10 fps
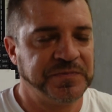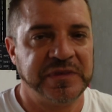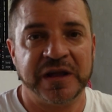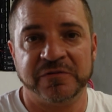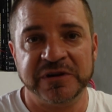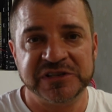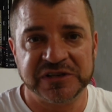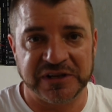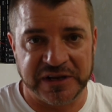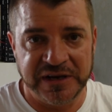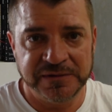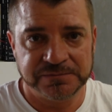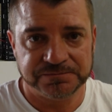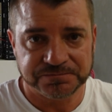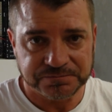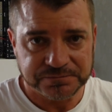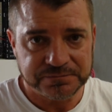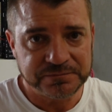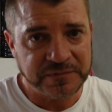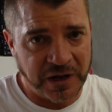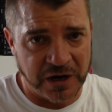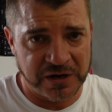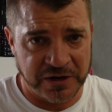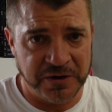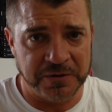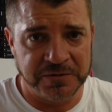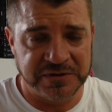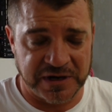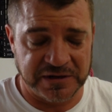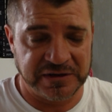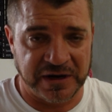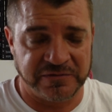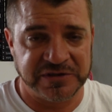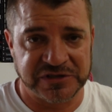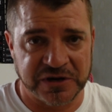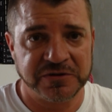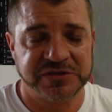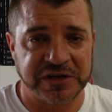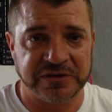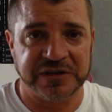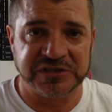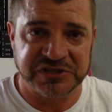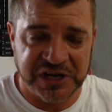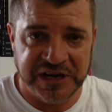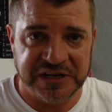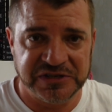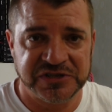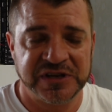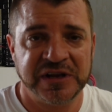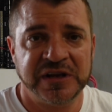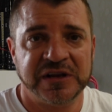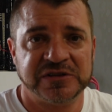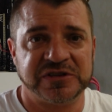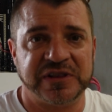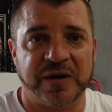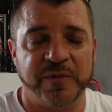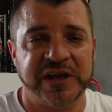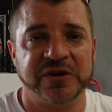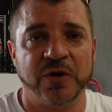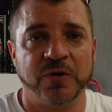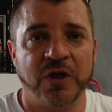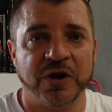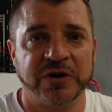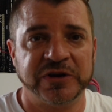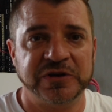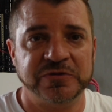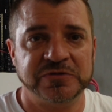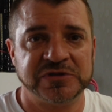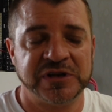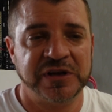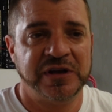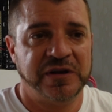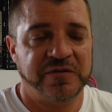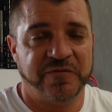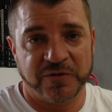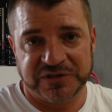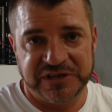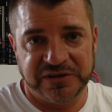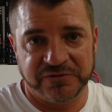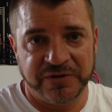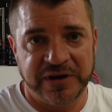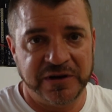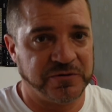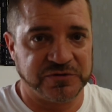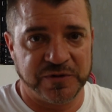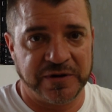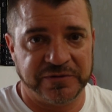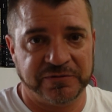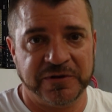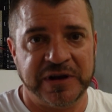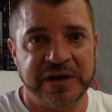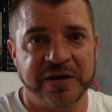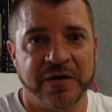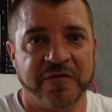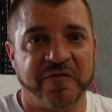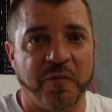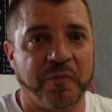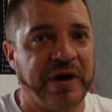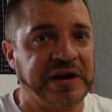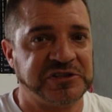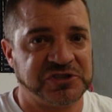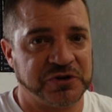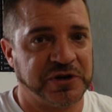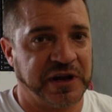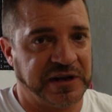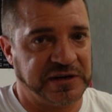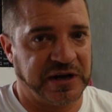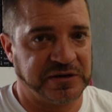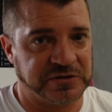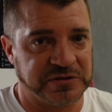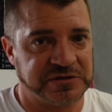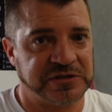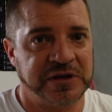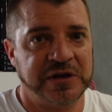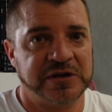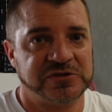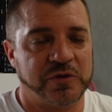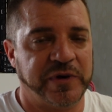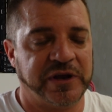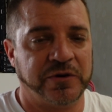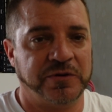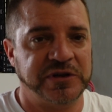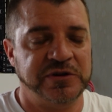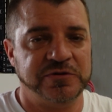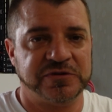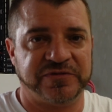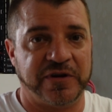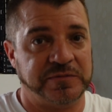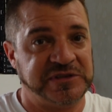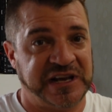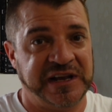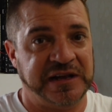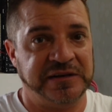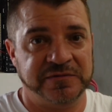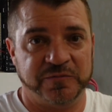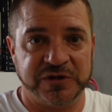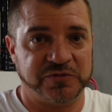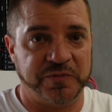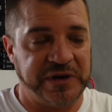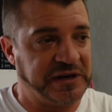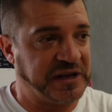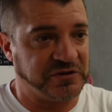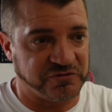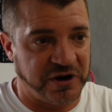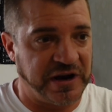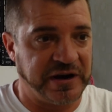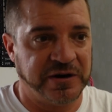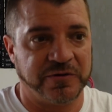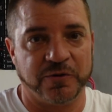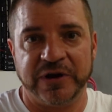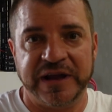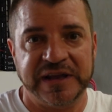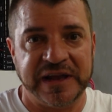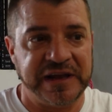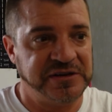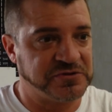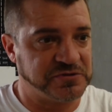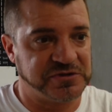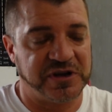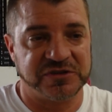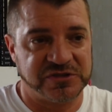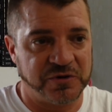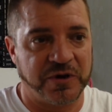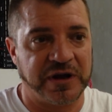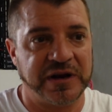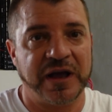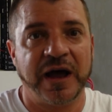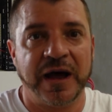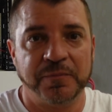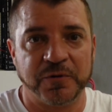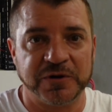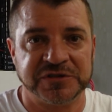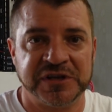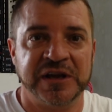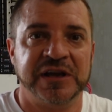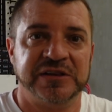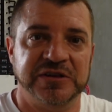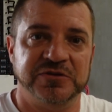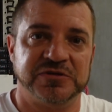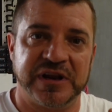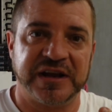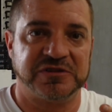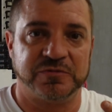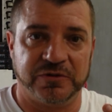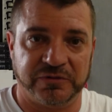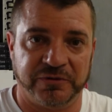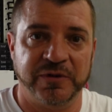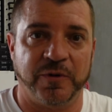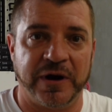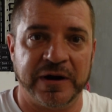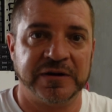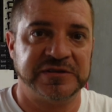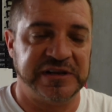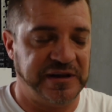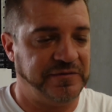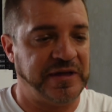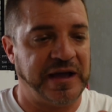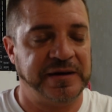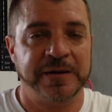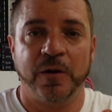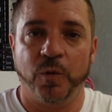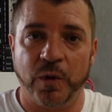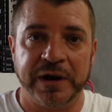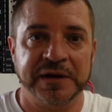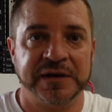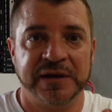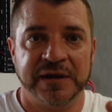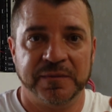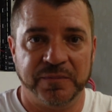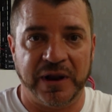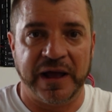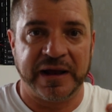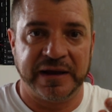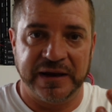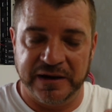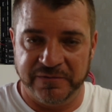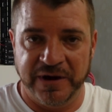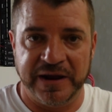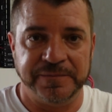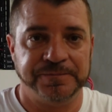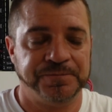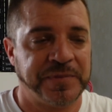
Now recently, our recent code cycle has changed so that we can no longer use 14.3 or 12.3 for branch circuit conductors. So we can only use from 10, which would be like a dryer or 8 gauge or so on, upwards to use an actual 3 wire to give that white, black, and red.